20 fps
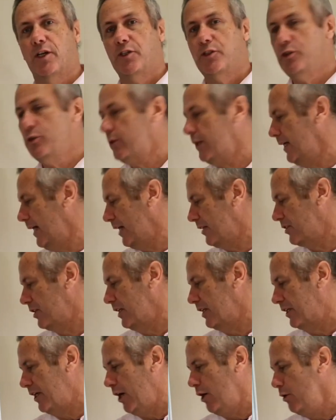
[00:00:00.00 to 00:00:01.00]
you can
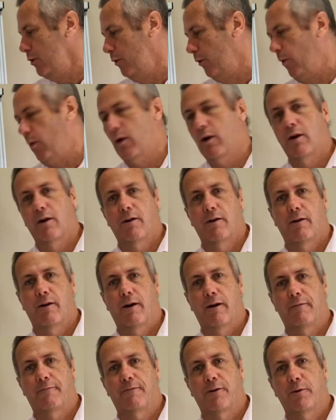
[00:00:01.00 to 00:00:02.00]
actually go
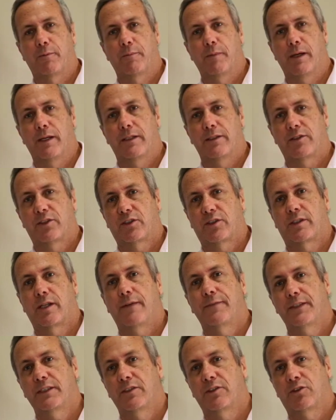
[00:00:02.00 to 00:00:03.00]
from
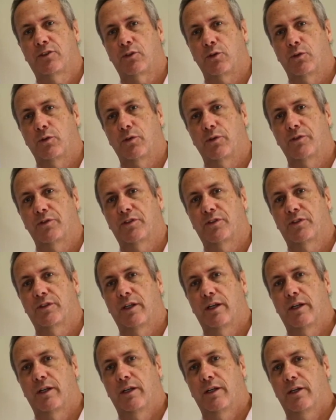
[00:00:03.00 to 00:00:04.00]
7
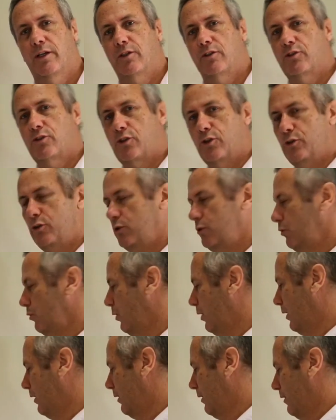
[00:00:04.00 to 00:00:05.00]
stores
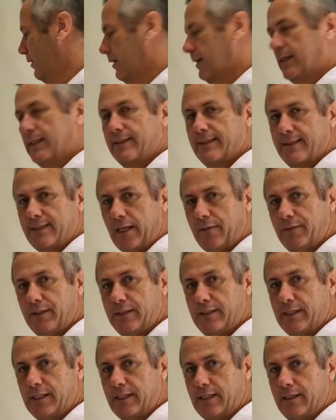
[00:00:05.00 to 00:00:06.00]
to
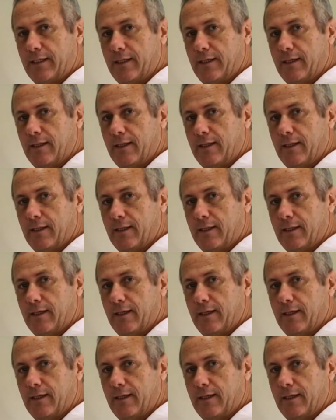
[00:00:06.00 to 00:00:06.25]
70,